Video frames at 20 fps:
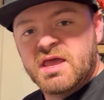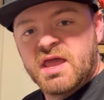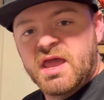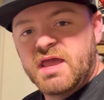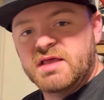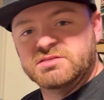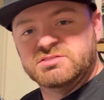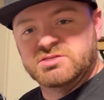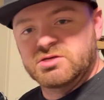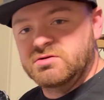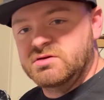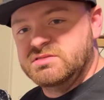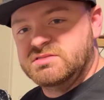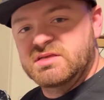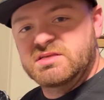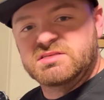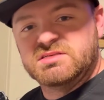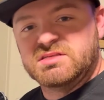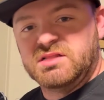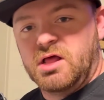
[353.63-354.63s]
as soon as he
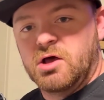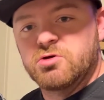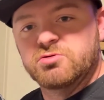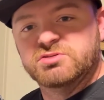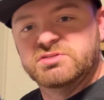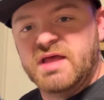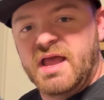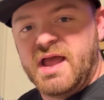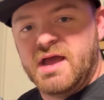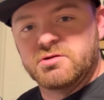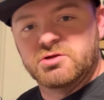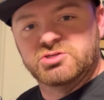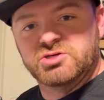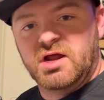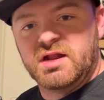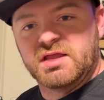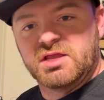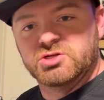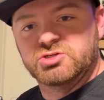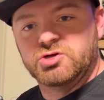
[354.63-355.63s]
slows down to try
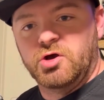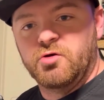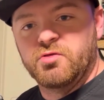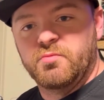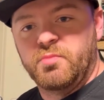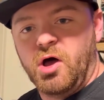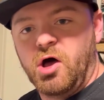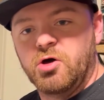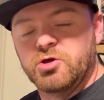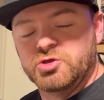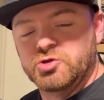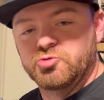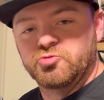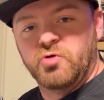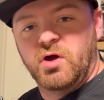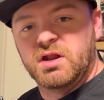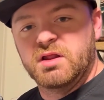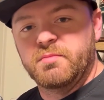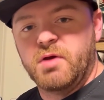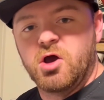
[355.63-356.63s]
to control the ball, you
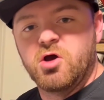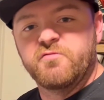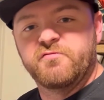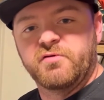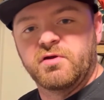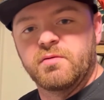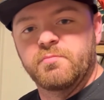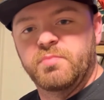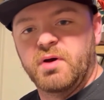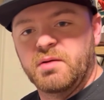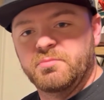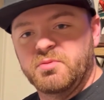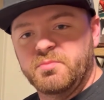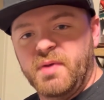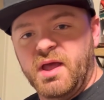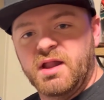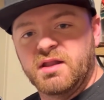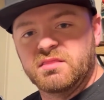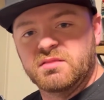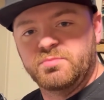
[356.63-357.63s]
run him over and bump him
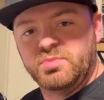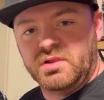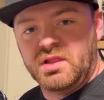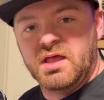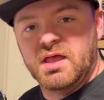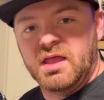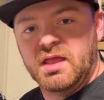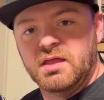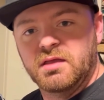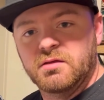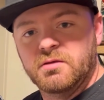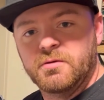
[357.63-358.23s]
out of the play.